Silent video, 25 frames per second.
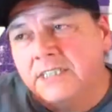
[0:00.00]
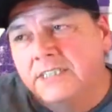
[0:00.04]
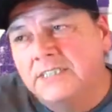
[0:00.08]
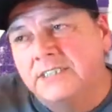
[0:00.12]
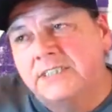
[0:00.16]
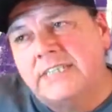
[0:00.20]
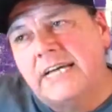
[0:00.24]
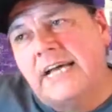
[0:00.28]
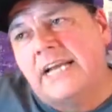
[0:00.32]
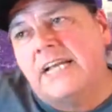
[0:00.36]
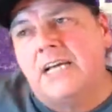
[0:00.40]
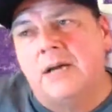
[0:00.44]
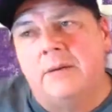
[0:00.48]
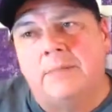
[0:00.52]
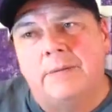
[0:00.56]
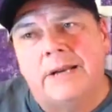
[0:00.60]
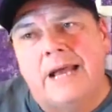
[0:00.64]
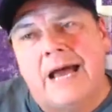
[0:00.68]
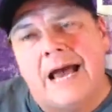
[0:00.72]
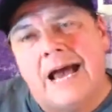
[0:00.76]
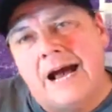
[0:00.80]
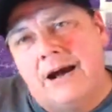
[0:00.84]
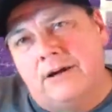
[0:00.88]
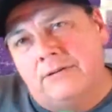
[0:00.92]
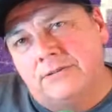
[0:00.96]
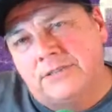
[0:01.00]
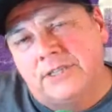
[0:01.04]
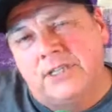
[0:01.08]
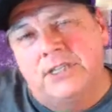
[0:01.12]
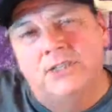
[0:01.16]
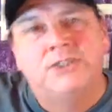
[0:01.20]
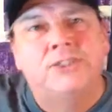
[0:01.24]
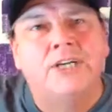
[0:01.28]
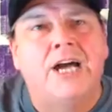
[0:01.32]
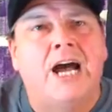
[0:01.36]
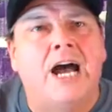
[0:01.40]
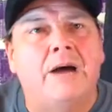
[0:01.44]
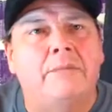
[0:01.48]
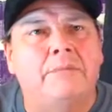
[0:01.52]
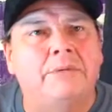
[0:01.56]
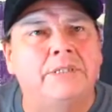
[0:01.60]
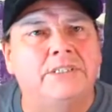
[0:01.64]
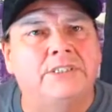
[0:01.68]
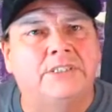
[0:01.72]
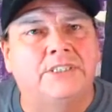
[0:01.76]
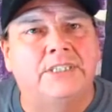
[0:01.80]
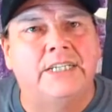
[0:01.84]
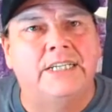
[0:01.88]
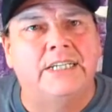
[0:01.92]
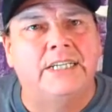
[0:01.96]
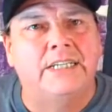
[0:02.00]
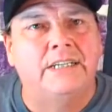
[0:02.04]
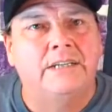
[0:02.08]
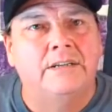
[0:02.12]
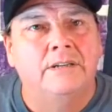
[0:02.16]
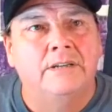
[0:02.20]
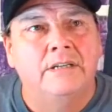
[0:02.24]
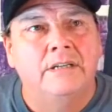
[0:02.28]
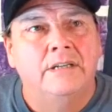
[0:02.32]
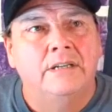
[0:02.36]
setting up on a house and a job in the city,